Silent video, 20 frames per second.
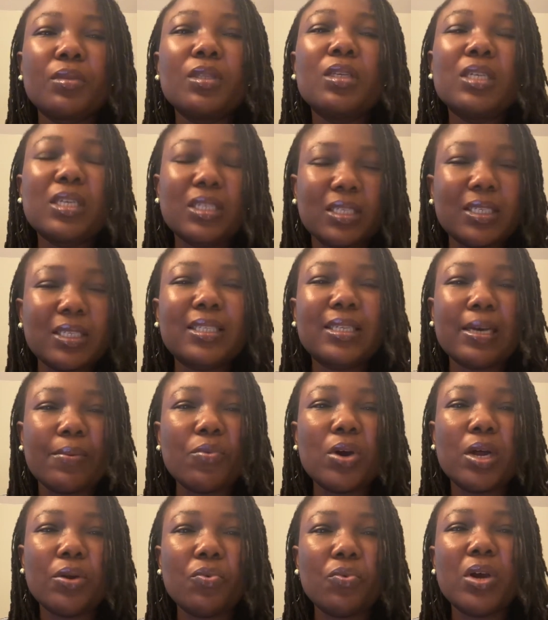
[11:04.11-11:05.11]
This is
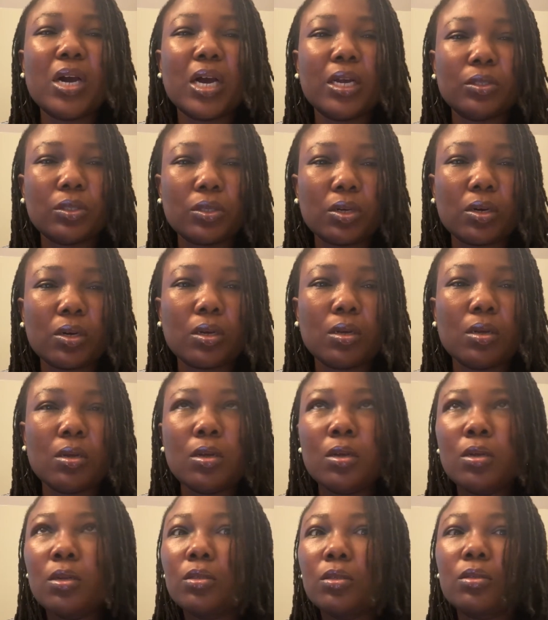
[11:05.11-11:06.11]
someone who can talk.
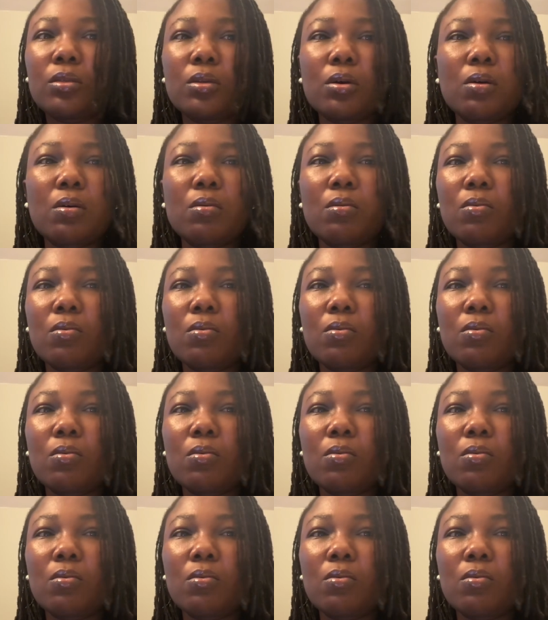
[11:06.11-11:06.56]
So